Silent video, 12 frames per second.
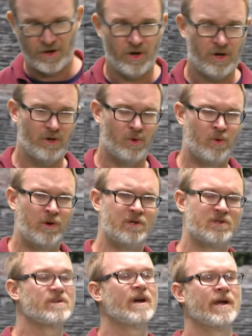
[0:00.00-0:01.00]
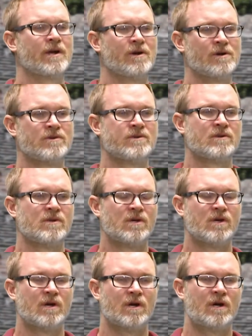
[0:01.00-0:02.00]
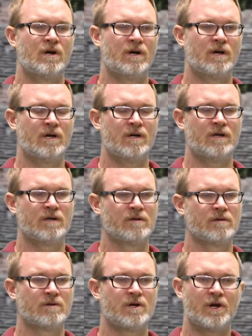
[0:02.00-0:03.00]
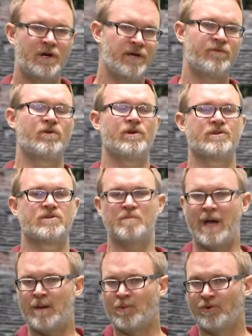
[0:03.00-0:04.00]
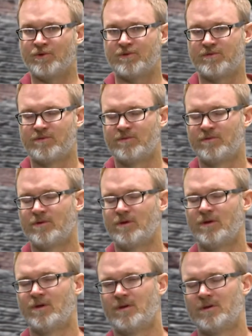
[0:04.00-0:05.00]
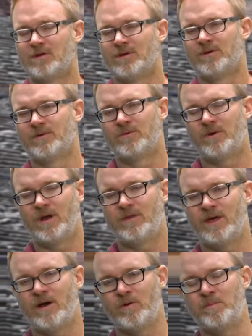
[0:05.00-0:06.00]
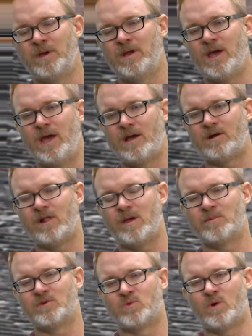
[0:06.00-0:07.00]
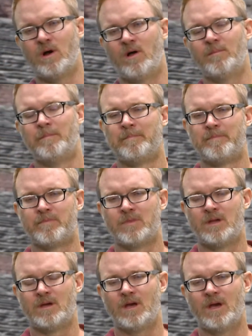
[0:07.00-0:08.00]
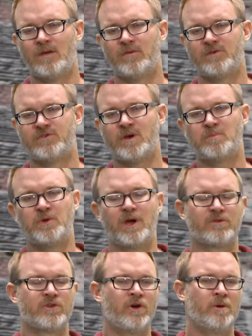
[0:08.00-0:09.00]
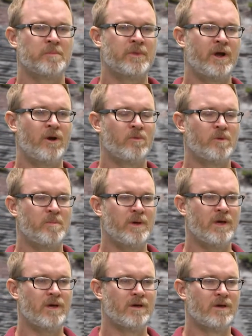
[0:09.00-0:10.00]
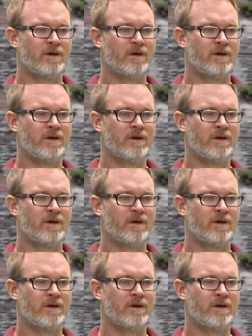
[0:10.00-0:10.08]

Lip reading: all orange tigers are carnivorous mammals, right? That would be an A claim as well. And the subject term there would be